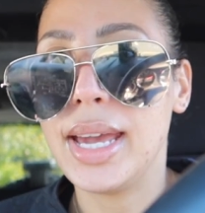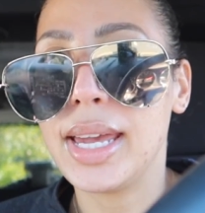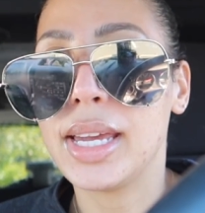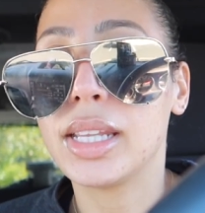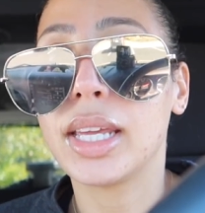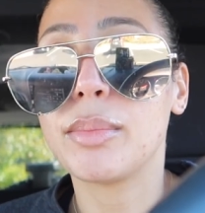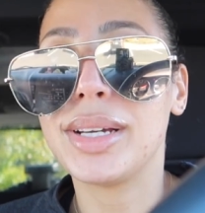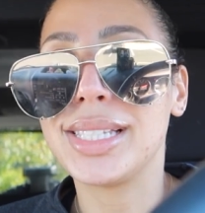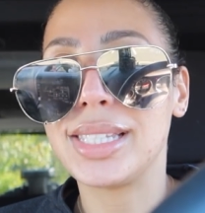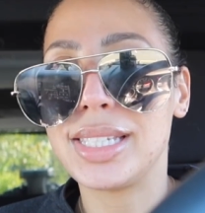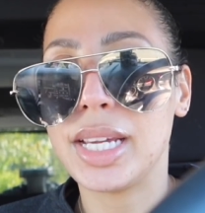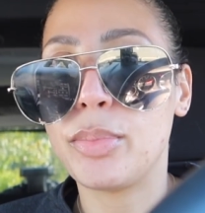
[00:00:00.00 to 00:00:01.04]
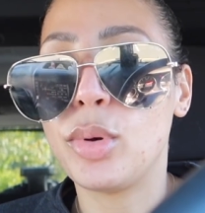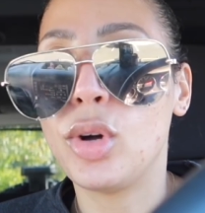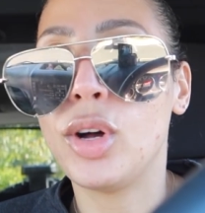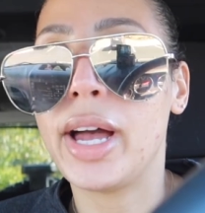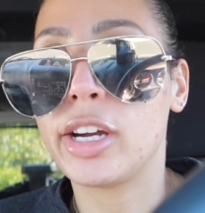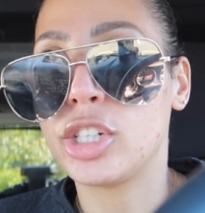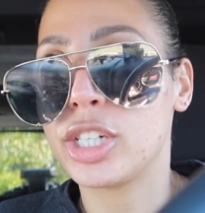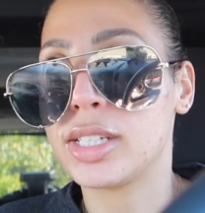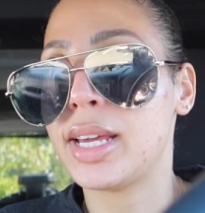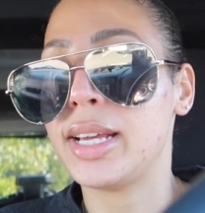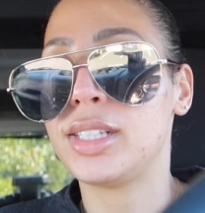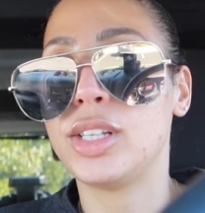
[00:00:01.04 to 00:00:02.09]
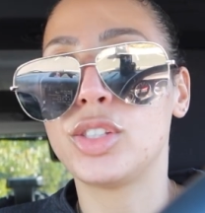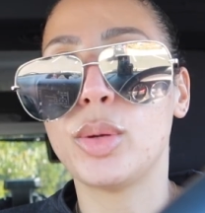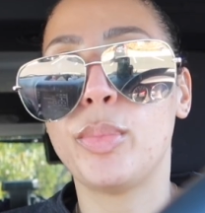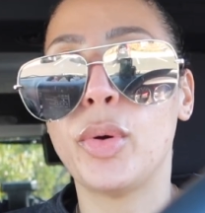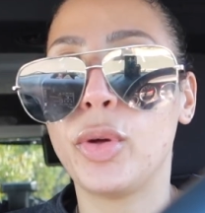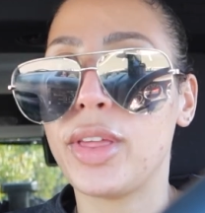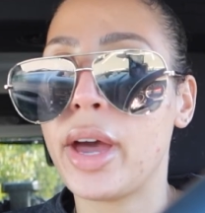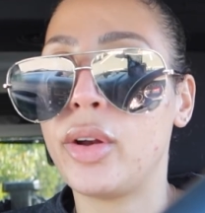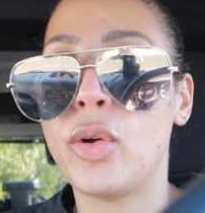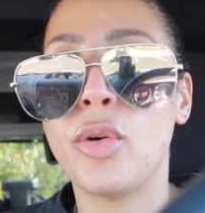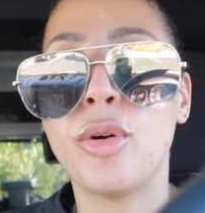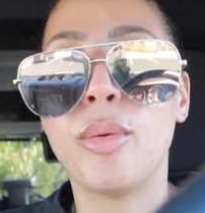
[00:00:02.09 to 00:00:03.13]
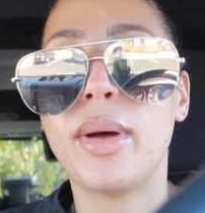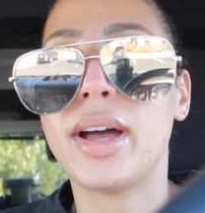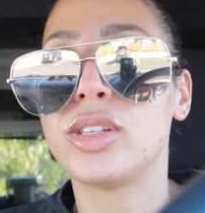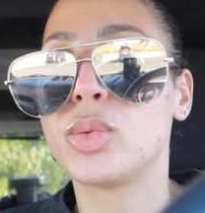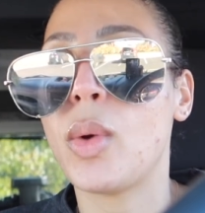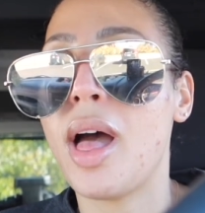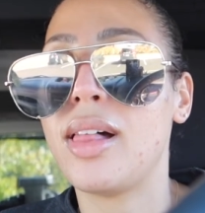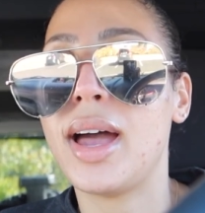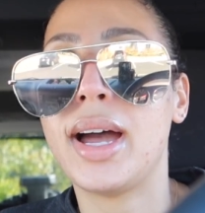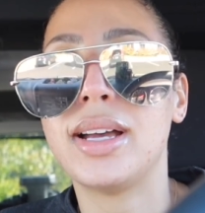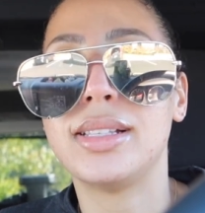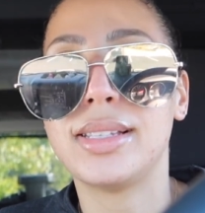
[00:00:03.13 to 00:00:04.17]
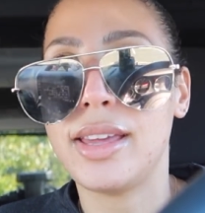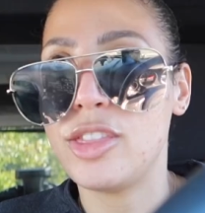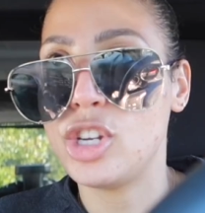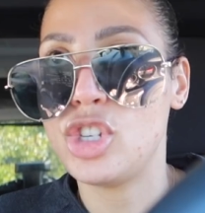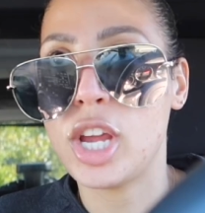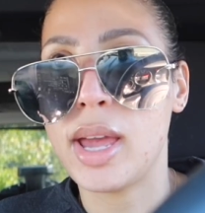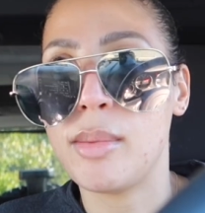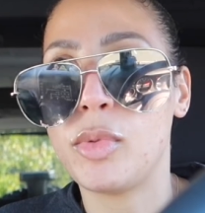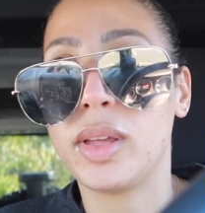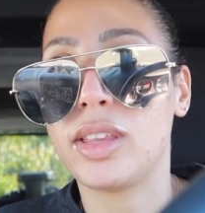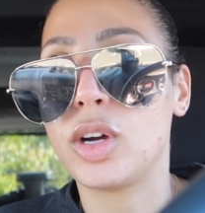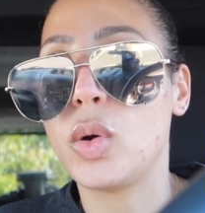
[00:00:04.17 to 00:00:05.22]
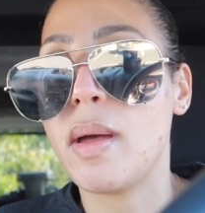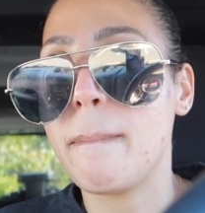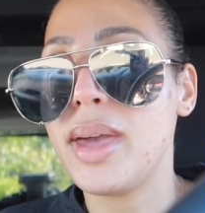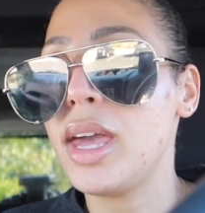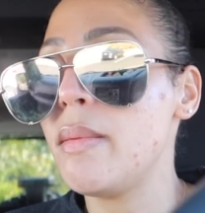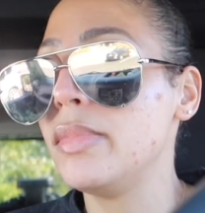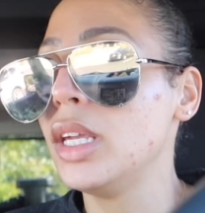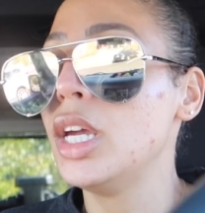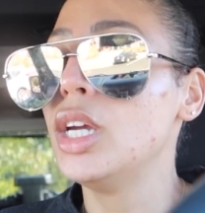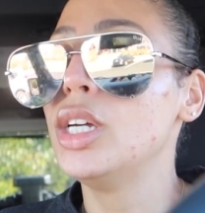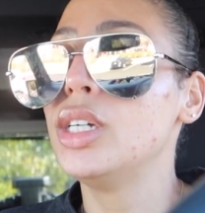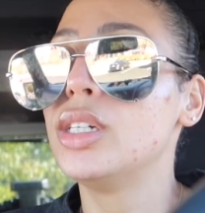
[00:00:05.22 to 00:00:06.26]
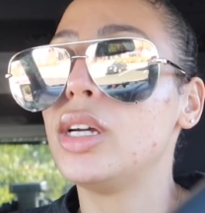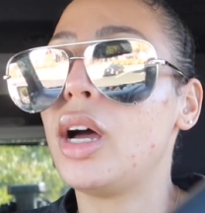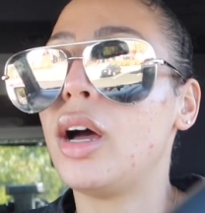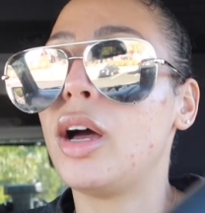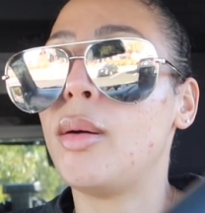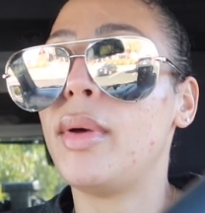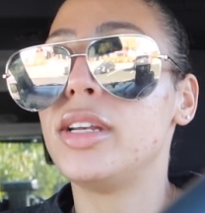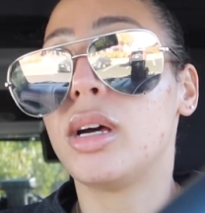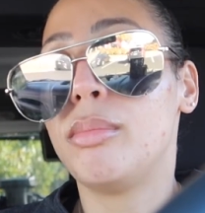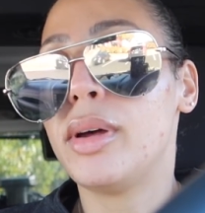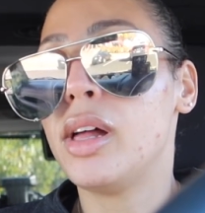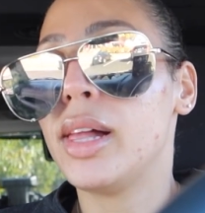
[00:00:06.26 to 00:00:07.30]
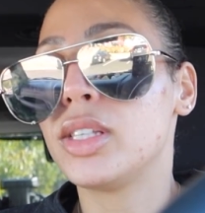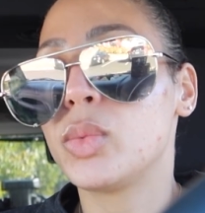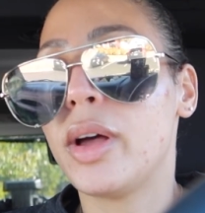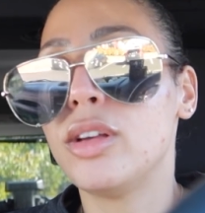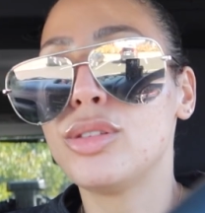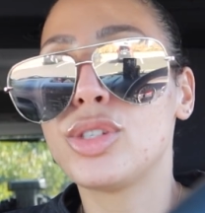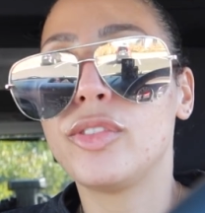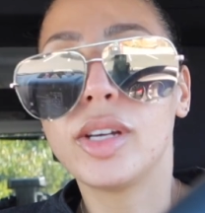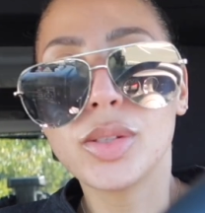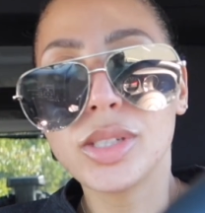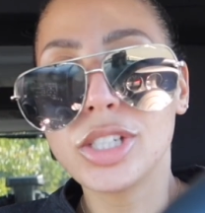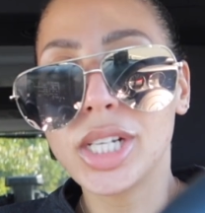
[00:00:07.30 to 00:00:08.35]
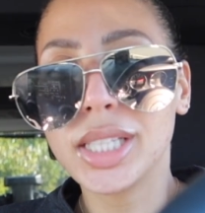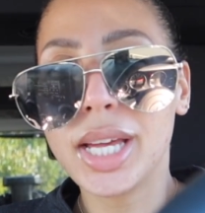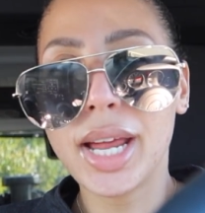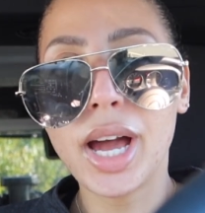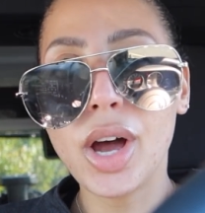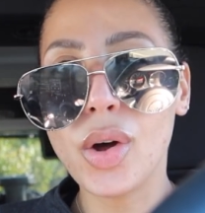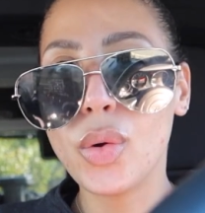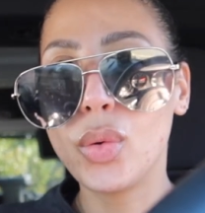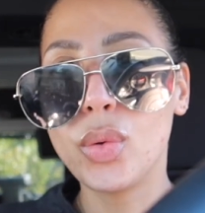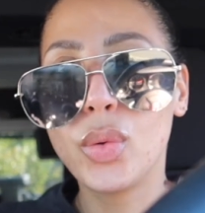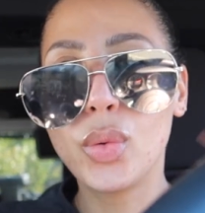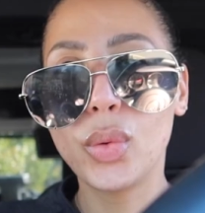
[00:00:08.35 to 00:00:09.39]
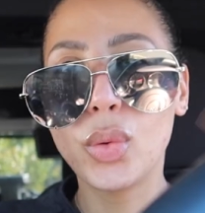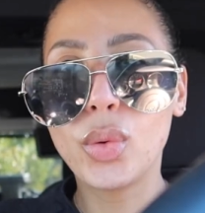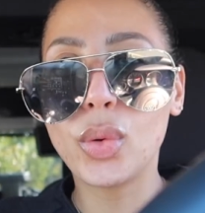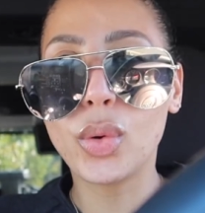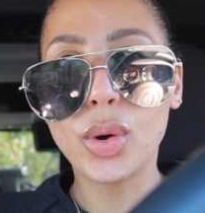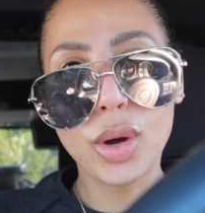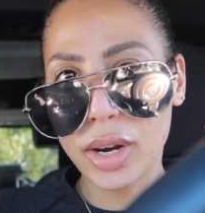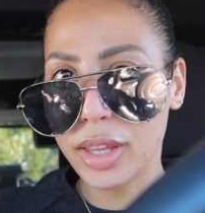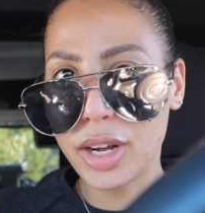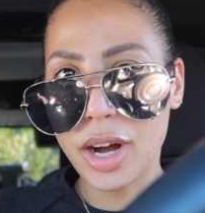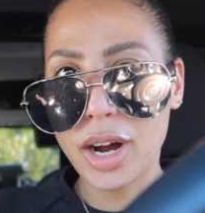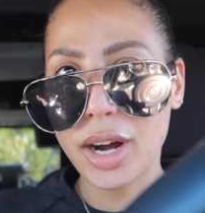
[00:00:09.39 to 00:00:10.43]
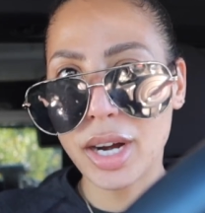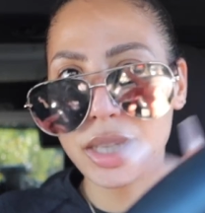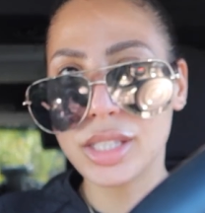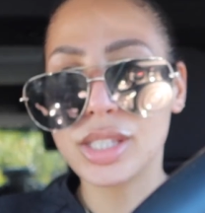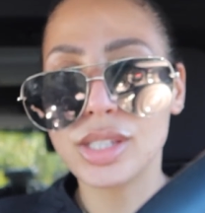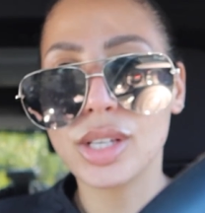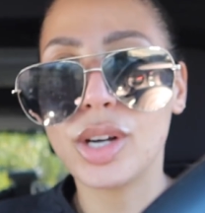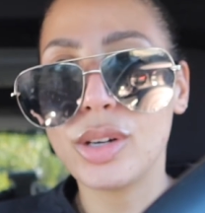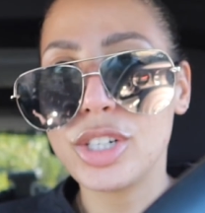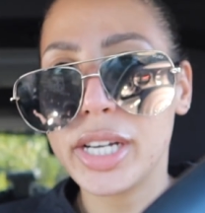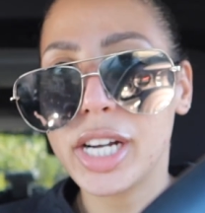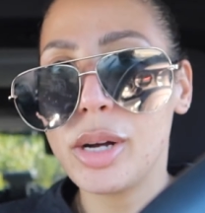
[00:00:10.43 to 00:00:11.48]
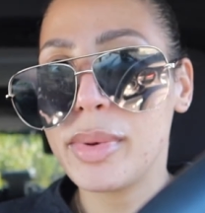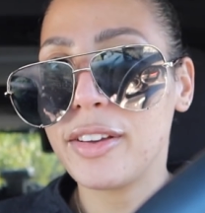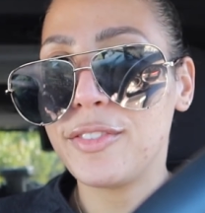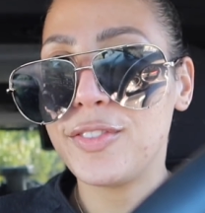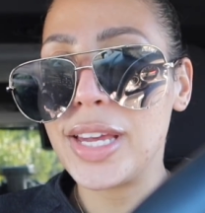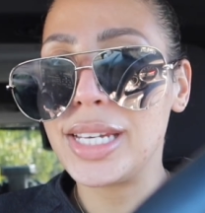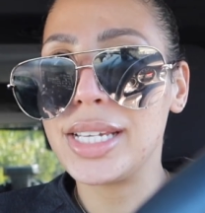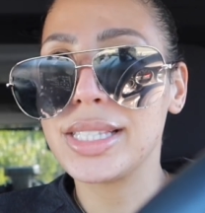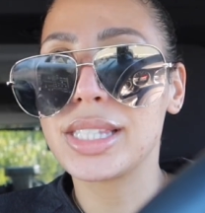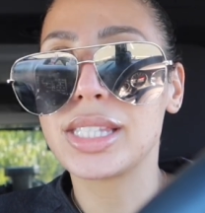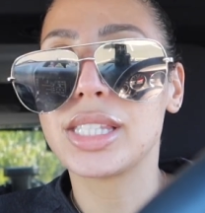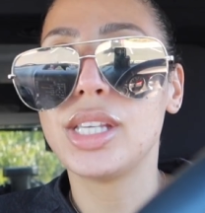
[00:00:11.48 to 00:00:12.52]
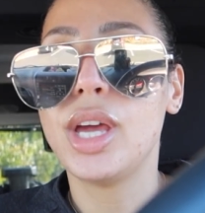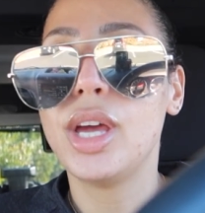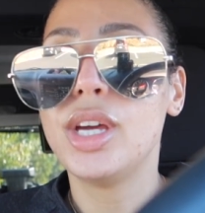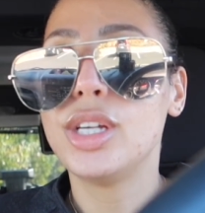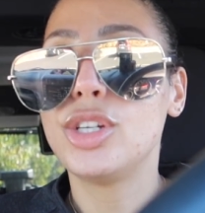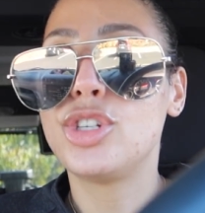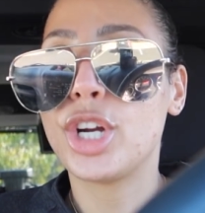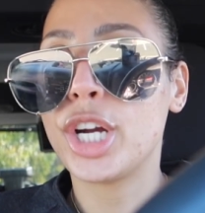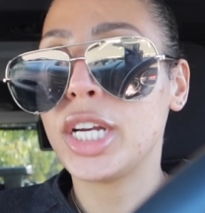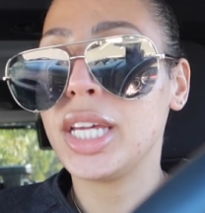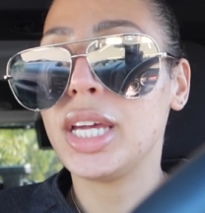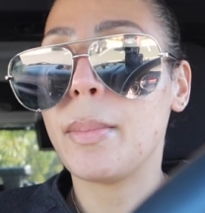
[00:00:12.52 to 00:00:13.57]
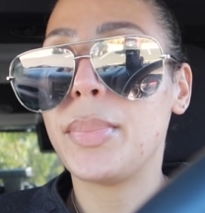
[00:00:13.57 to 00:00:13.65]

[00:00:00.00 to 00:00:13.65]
and like my staple exercises both at home as well as in the gym with equipment and dumbbell as well. So if you guys want to check that out, go to the cards, go check out my fitness journey